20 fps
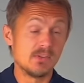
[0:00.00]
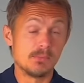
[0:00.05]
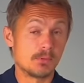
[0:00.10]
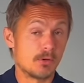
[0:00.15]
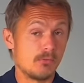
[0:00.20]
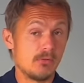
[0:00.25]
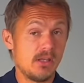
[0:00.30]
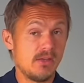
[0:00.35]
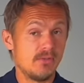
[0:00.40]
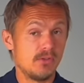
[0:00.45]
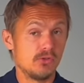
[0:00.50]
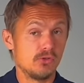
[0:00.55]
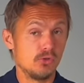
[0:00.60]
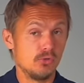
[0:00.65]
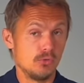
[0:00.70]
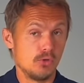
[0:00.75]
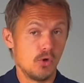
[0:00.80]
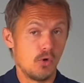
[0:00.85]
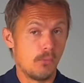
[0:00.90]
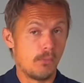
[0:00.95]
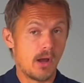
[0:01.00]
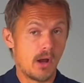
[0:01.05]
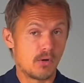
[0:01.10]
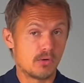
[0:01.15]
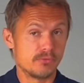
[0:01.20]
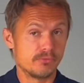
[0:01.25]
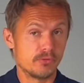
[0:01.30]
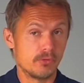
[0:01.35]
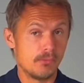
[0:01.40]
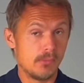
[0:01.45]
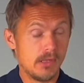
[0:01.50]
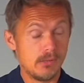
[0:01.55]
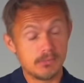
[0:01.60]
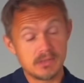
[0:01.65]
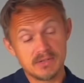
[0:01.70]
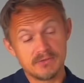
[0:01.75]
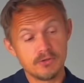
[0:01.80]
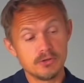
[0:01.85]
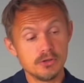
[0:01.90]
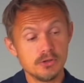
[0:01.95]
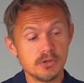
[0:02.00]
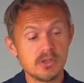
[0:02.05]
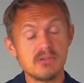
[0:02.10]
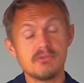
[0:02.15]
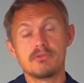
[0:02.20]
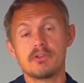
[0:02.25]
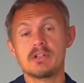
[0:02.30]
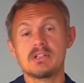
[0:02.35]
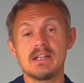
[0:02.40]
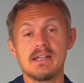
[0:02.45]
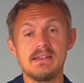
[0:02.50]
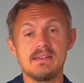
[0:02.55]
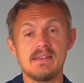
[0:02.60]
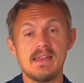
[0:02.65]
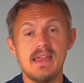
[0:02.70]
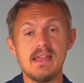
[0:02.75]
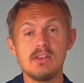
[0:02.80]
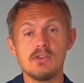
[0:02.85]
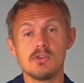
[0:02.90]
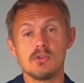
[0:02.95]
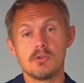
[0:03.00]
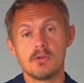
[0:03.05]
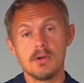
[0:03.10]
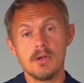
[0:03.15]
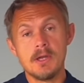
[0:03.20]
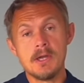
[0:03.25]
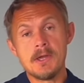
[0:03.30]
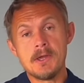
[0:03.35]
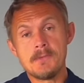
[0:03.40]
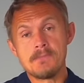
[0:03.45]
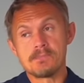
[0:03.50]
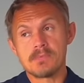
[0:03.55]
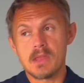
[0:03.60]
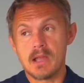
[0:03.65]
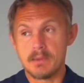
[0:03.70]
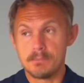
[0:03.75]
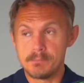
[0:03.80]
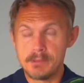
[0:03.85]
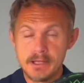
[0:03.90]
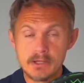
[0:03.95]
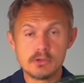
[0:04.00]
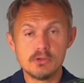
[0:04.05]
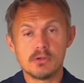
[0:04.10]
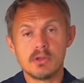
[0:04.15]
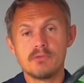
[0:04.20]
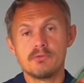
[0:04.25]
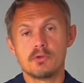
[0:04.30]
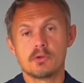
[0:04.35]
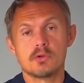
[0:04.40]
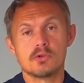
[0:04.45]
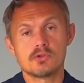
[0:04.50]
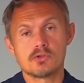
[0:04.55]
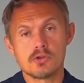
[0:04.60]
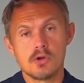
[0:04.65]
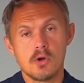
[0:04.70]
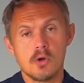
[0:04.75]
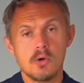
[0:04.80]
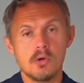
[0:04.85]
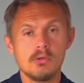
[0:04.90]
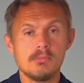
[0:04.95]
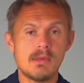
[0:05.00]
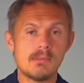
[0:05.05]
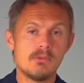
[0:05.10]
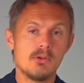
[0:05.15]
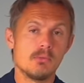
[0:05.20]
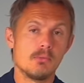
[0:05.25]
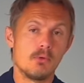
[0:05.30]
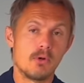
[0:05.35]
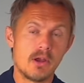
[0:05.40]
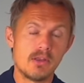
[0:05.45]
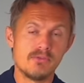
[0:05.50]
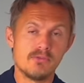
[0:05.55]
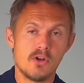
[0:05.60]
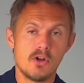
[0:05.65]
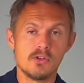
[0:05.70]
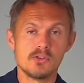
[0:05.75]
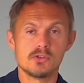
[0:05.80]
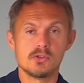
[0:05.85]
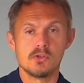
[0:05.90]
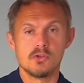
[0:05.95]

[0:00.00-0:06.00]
is probably even too low powered for me. But if you're looking for a 98, you're a player looking for control, maybe you're more advanced, so